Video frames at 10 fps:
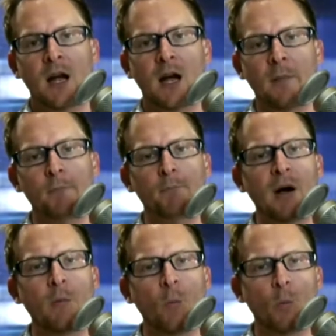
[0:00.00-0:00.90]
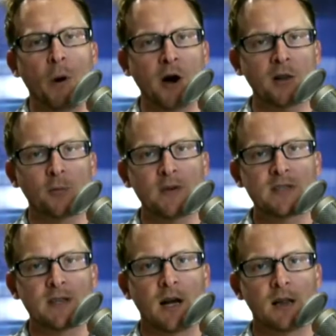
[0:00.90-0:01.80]
Uh, but part of the
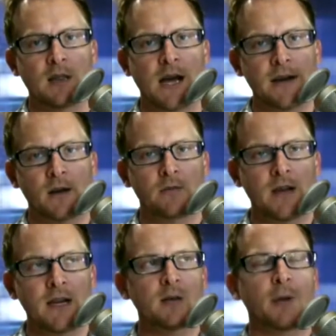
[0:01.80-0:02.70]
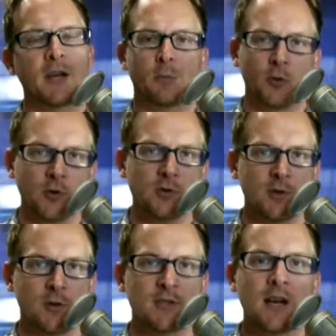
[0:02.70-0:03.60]
reason a lot of independent
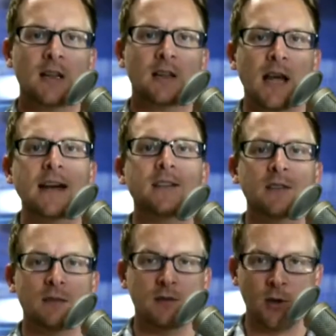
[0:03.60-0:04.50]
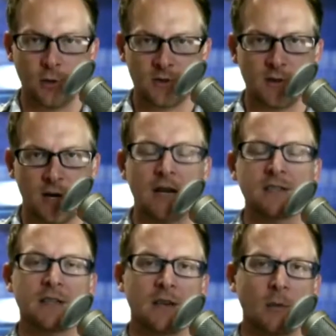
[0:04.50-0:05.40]
producers liked to host their
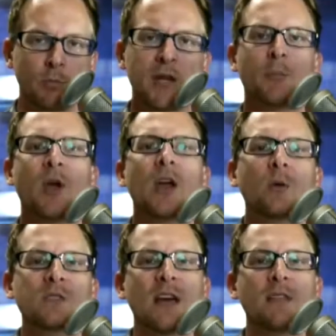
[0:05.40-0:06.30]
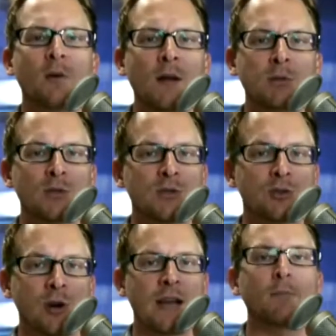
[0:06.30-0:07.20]
content on Blip was that they were able to
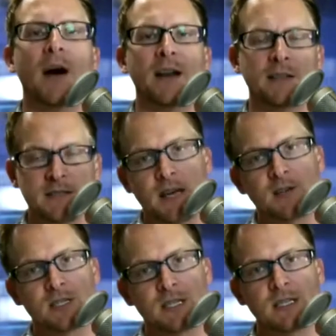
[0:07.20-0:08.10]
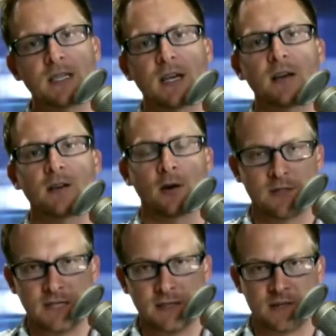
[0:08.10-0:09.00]
strike monetization detail or
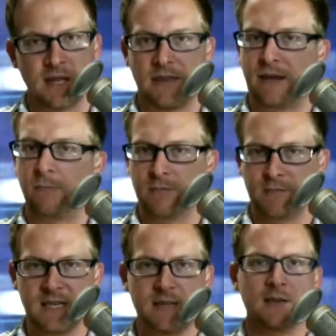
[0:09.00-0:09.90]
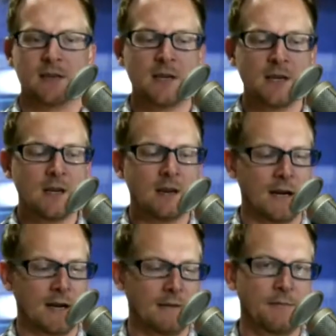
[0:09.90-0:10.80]
deals that that didn't
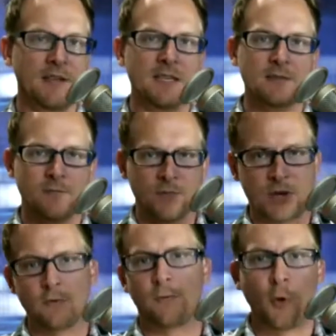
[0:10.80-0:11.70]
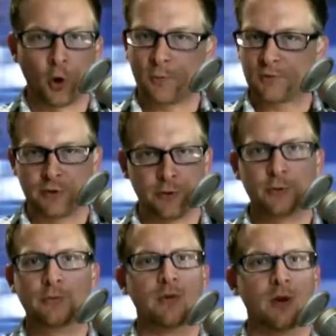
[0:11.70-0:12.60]
uh, that didn't conform
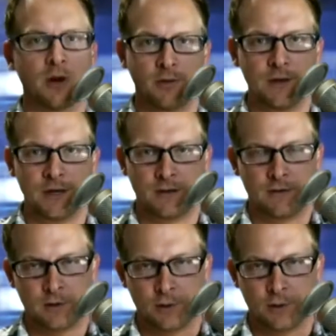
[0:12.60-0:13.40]
to the the the